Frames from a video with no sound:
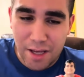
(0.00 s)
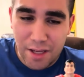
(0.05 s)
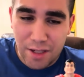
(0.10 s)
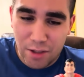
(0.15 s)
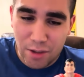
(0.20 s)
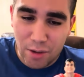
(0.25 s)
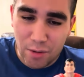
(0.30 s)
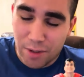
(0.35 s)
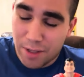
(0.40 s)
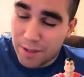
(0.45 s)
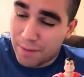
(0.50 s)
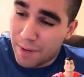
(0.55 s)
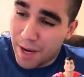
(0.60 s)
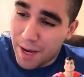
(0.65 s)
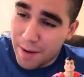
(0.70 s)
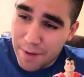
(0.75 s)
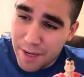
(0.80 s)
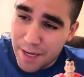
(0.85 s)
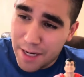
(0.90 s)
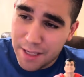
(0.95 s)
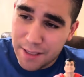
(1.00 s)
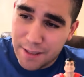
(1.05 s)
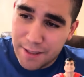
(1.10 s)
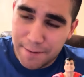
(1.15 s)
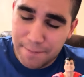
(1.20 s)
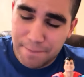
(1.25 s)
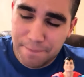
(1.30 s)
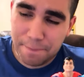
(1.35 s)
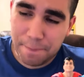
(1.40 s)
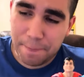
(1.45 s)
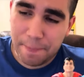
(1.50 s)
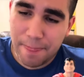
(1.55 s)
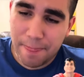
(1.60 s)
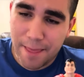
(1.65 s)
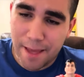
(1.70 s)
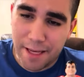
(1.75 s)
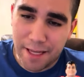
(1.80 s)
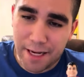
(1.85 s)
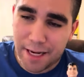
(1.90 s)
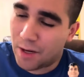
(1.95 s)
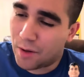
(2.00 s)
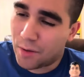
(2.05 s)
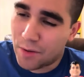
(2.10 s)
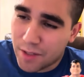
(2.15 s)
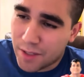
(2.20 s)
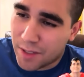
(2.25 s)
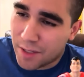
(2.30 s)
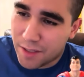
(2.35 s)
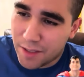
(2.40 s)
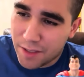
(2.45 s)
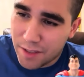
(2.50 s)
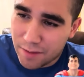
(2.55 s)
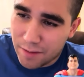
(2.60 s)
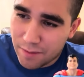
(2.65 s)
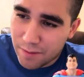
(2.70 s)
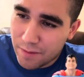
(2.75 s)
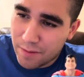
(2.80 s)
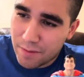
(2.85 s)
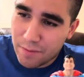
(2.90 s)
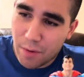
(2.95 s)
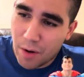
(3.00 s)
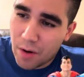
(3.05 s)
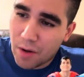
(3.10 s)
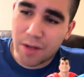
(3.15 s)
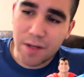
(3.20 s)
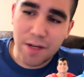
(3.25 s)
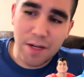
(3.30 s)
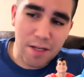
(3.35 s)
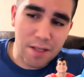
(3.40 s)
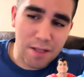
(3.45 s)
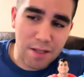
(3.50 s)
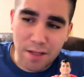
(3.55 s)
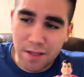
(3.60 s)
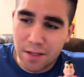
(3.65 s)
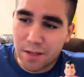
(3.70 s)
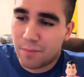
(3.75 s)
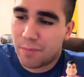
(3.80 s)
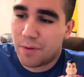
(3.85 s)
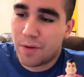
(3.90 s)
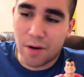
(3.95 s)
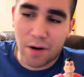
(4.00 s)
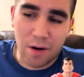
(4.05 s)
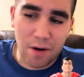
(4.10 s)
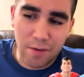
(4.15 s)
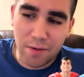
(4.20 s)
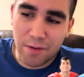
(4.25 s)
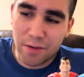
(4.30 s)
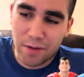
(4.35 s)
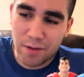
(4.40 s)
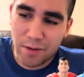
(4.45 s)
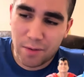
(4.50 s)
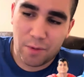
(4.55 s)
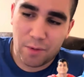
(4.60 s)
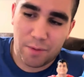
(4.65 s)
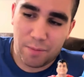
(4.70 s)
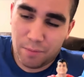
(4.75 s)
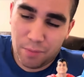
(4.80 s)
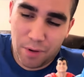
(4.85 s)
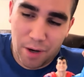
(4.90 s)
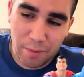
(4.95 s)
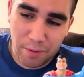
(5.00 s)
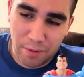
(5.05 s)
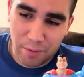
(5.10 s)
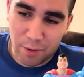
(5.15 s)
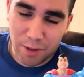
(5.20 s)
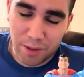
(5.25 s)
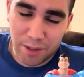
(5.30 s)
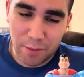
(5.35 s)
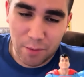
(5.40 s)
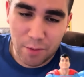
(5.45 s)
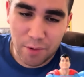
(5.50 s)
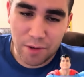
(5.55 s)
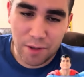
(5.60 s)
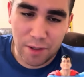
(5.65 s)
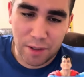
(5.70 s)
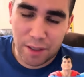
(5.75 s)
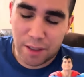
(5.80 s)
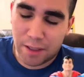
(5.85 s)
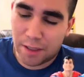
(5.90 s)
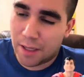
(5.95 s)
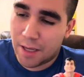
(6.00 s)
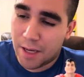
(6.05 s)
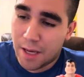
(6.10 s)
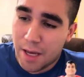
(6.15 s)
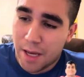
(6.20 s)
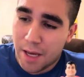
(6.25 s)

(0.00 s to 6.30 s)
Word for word: So in my mind, and I know this isn't marketing, this isn't PR, this isn't what probably what they were thinking,